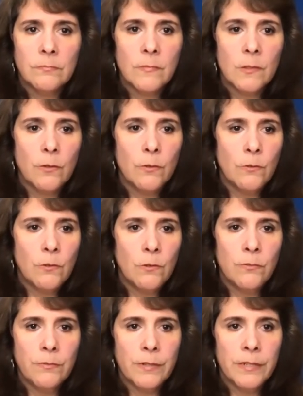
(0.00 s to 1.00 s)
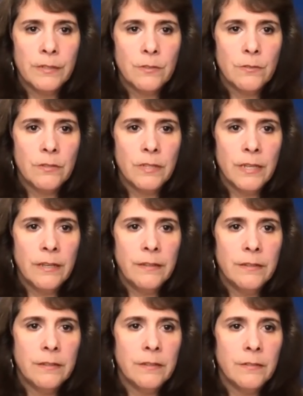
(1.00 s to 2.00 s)
go over it
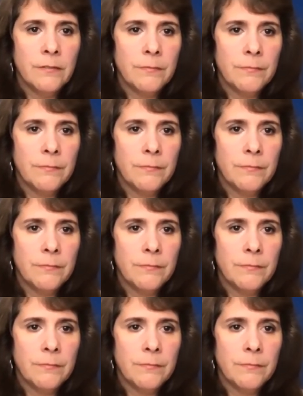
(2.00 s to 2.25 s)
together.